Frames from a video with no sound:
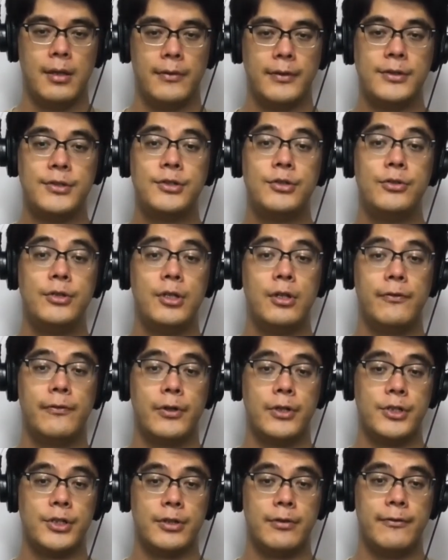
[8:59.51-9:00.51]
The studio
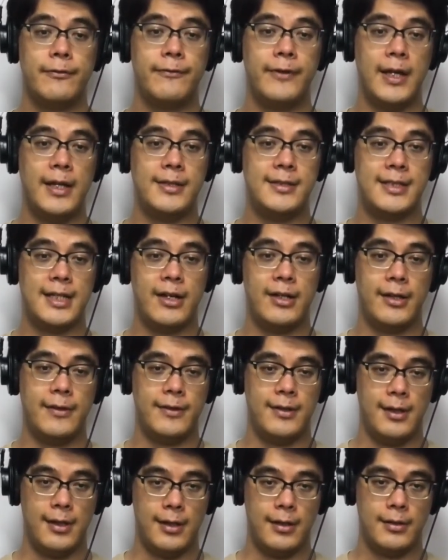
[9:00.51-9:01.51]
version fades out at
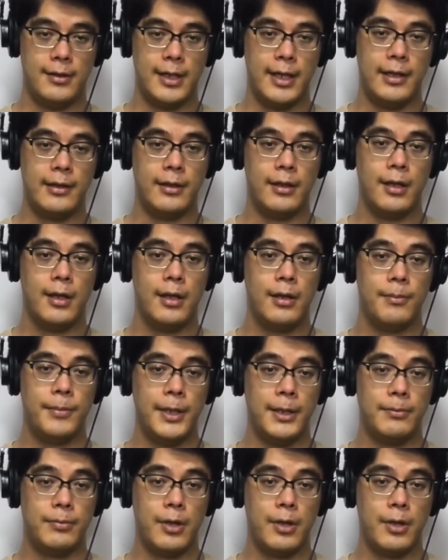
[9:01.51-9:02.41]
the end, and Big